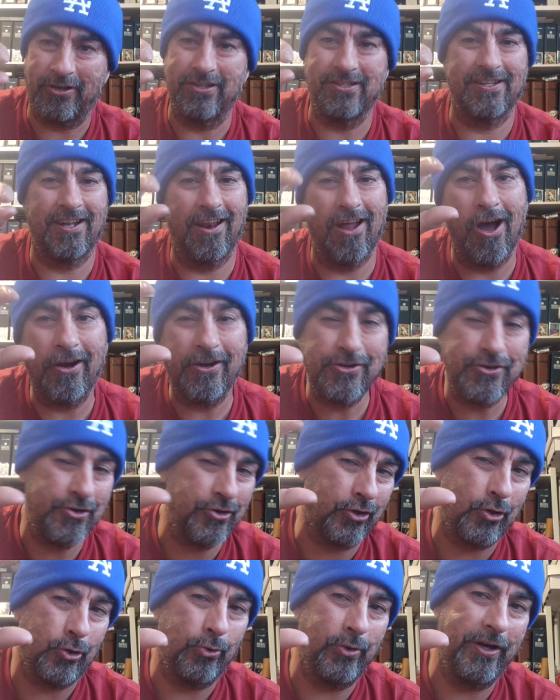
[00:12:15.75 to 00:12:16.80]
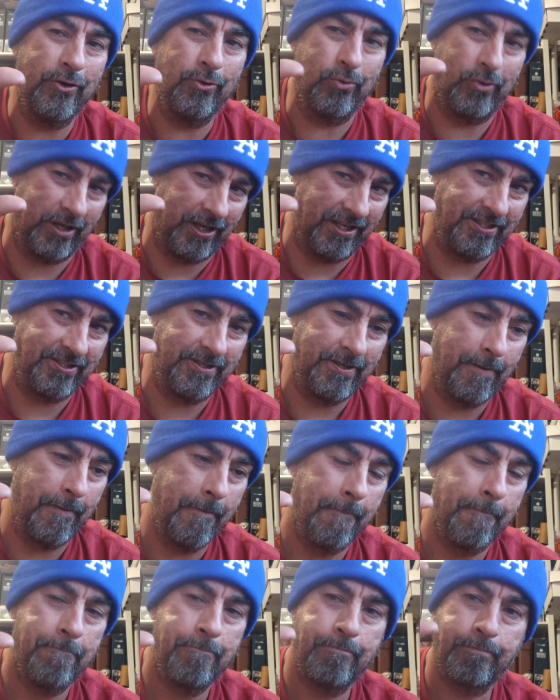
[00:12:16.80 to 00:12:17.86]
Because the longest your career was,
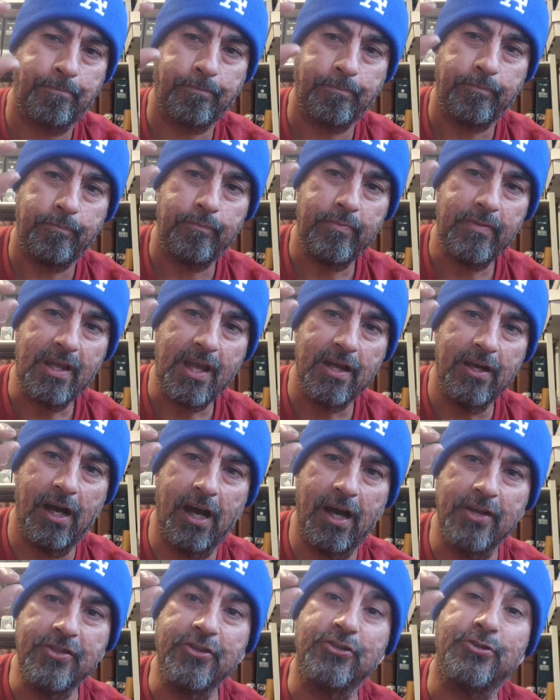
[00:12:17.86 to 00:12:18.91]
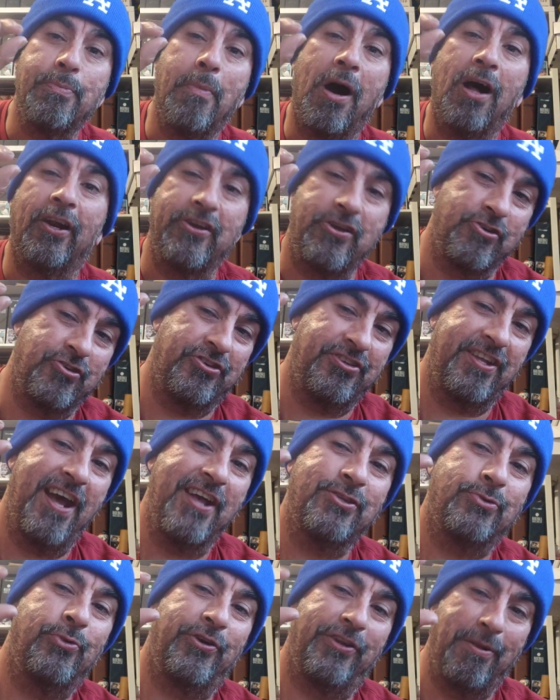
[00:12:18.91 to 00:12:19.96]
uh, the smaller your
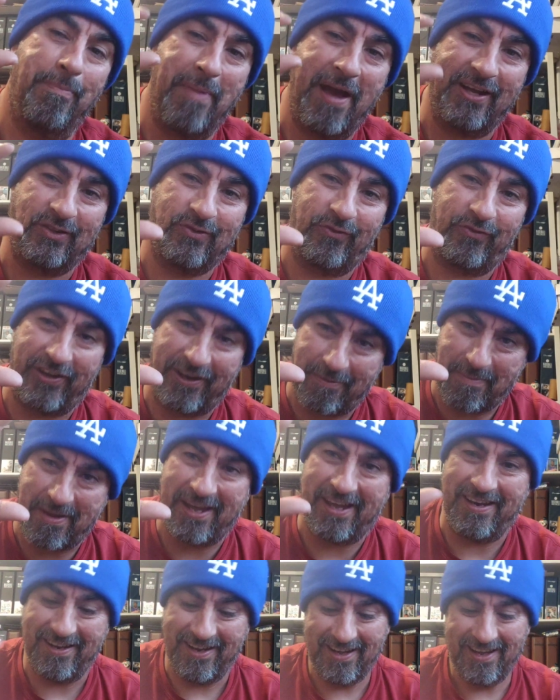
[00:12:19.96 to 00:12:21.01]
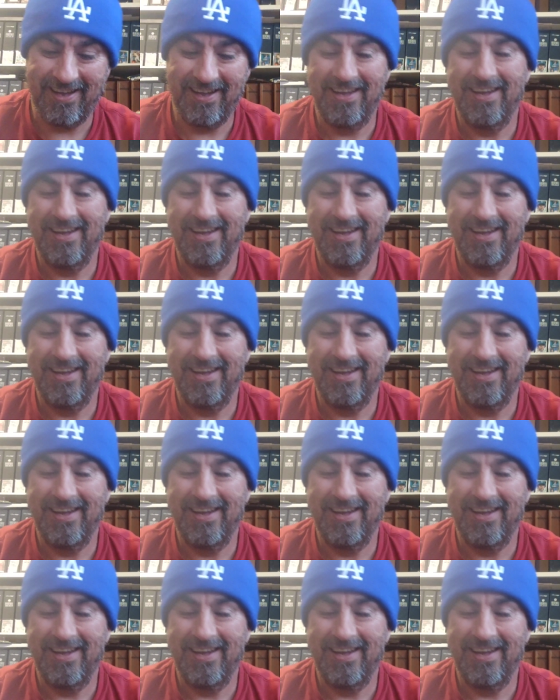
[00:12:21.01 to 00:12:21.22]
stats were in the back to fit them in.